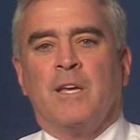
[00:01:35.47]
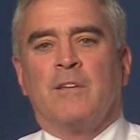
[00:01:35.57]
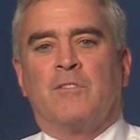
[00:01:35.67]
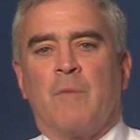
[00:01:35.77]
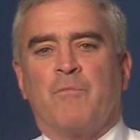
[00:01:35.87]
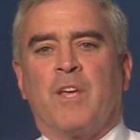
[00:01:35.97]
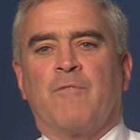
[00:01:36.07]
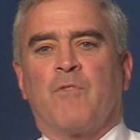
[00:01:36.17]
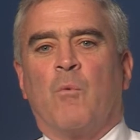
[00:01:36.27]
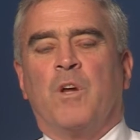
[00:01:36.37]

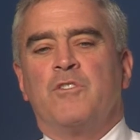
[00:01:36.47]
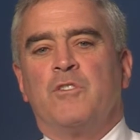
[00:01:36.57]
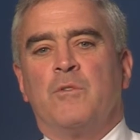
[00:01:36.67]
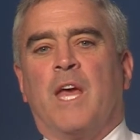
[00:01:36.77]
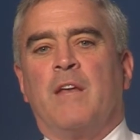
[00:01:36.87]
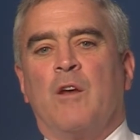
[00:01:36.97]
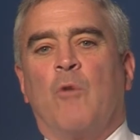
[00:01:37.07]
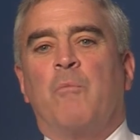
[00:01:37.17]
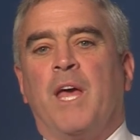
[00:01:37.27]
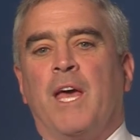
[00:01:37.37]
Something for which you get no
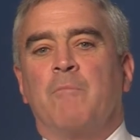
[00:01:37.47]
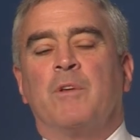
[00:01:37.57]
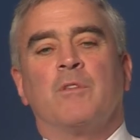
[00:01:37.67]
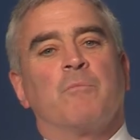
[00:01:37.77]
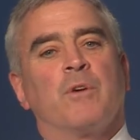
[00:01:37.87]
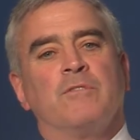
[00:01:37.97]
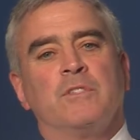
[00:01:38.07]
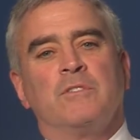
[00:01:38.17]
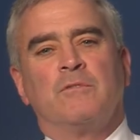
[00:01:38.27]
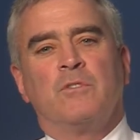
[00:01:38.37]
pay, but the
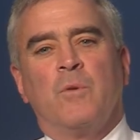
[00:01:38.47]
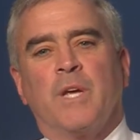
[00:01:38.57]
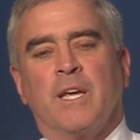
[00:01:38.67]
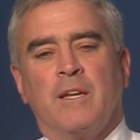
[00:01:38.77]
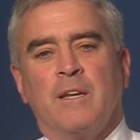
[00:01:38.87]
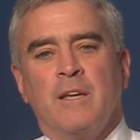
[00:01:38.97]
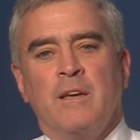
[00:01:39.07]
privilege of doing it.